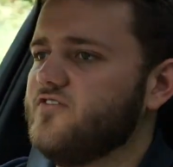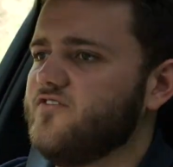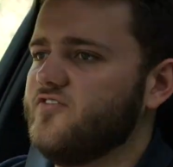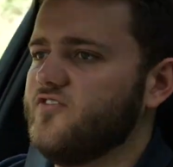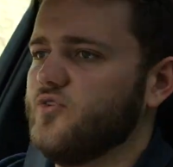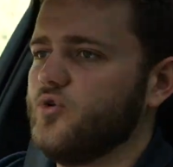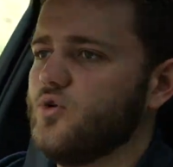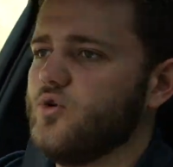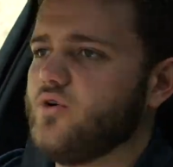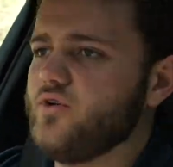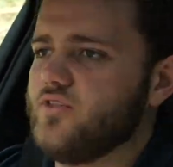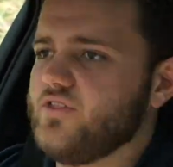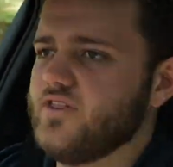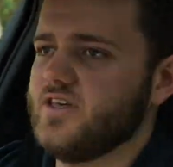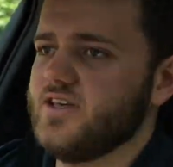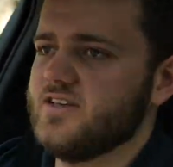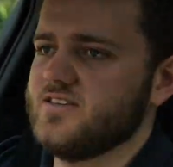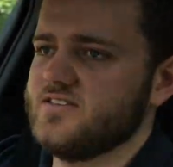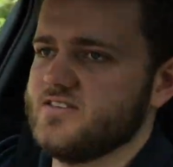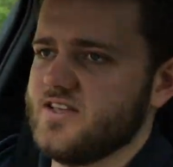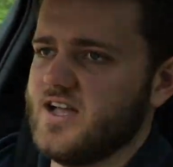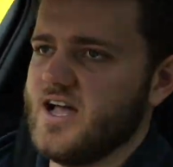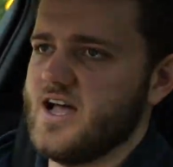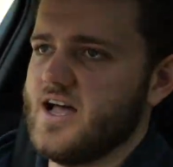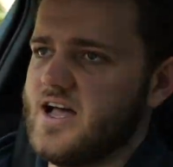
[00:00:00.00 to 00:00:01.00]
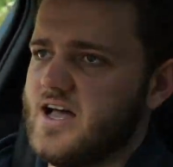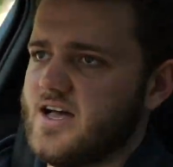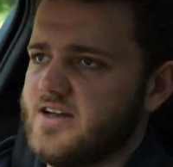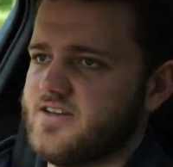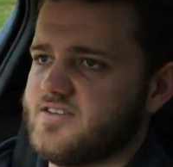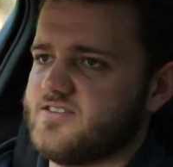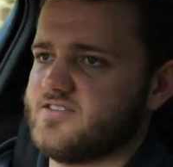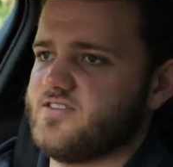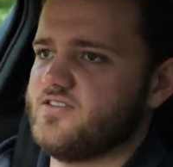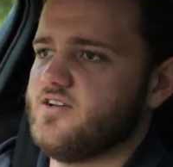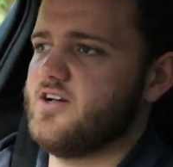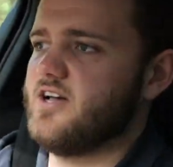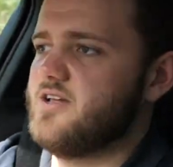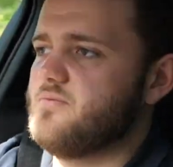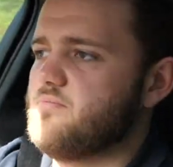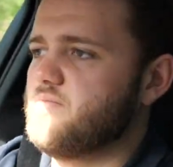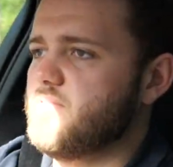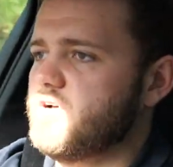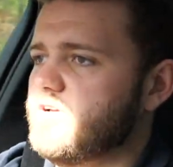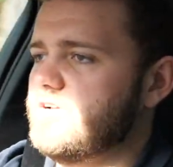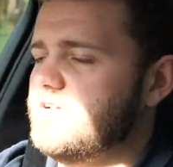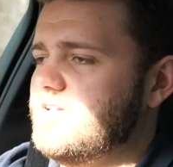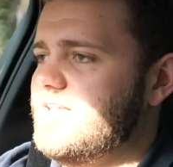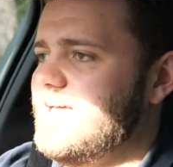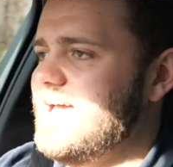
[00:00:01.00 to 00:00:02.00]
for this R-Design
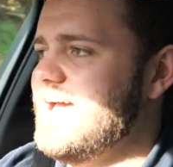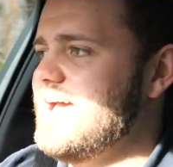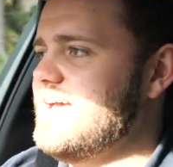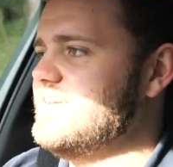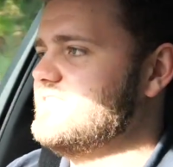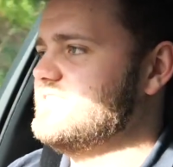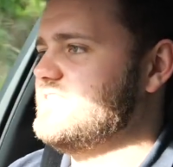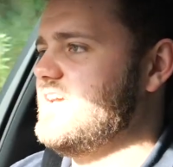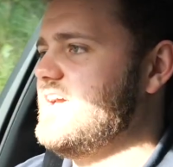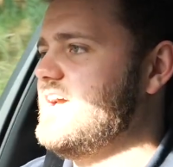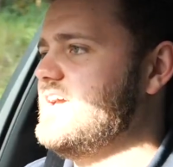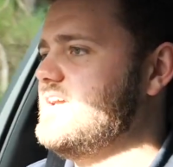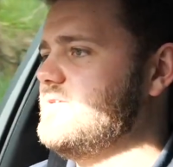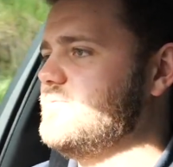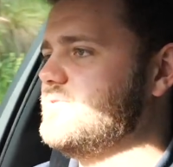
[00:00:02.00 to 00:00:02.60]
model as a